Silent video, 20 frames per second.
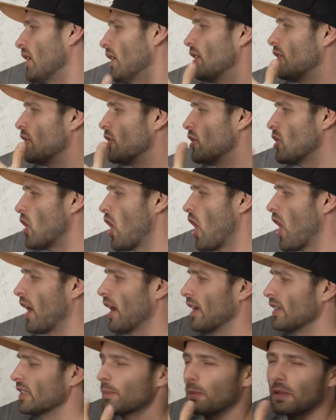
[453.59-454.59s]

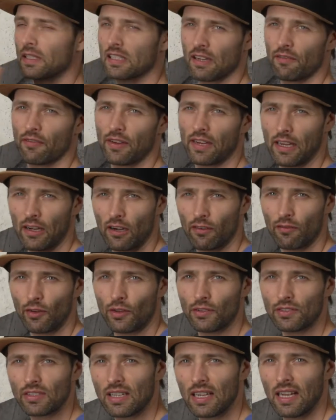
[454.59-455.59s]
non-specific
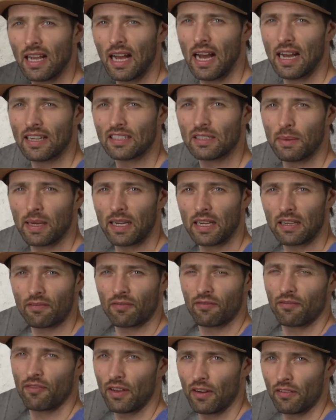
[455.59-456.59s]
intervals uh, to make it
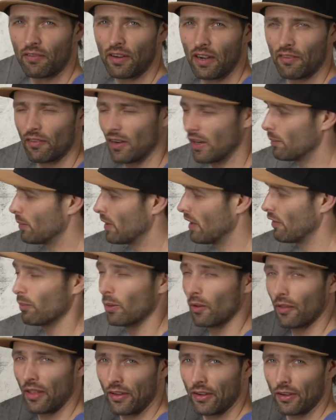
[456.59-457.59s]
feel very, very
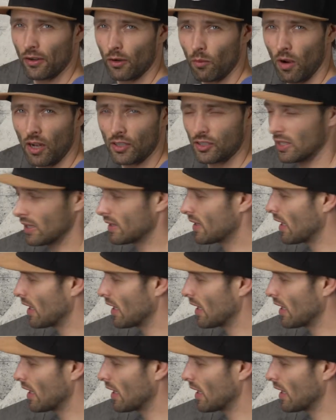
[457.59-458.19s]
believable that you're watching a